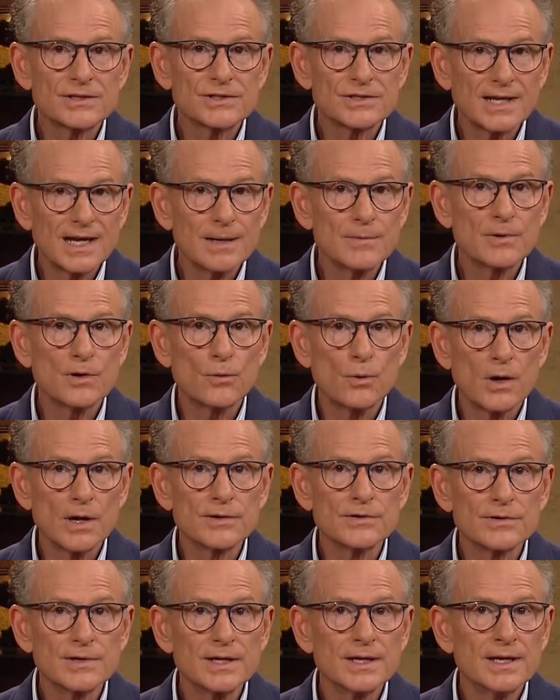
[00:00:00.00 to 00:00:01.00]
the same
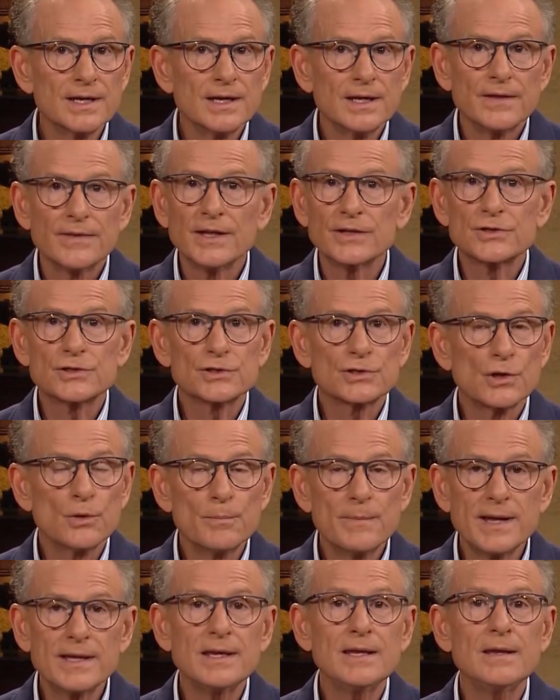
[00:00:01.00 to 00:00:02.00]
quandary that so
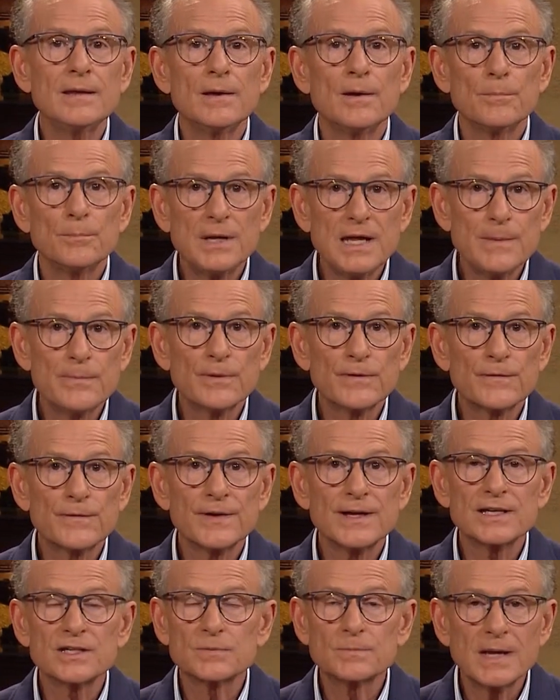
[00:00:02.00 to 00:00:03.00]
many people
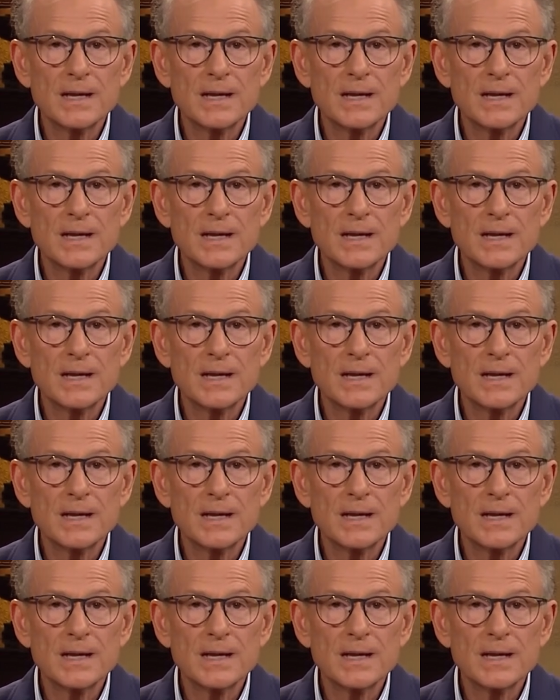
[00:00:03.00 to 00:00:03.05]
face.